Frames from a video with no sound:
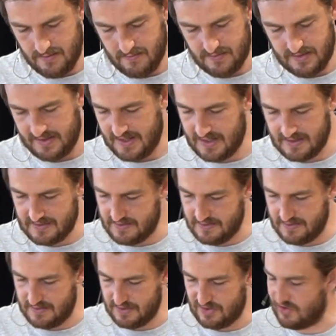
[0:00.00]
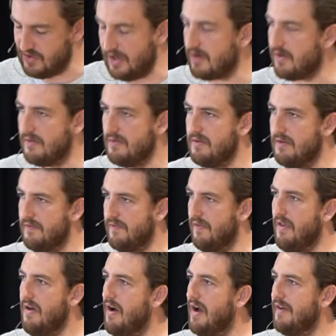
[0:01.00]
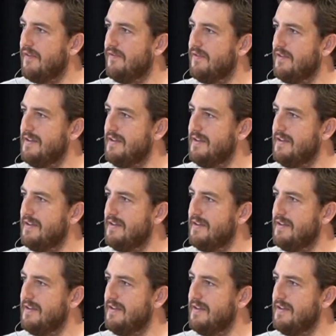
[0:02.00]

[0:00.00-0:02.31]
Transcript: So that's the circle of life,